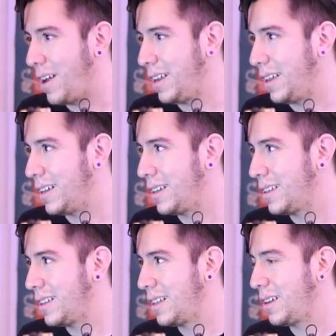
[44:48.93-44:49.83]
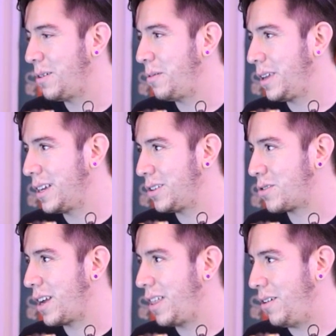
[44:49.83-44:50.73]
running. We
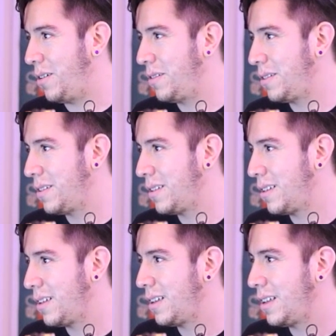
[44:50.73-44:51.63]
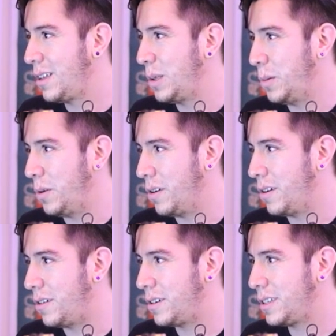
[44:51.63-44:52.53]
can try though,
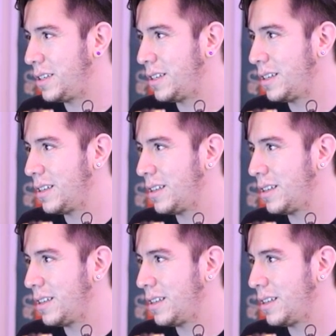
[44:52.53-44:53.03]
wouldn't hurt.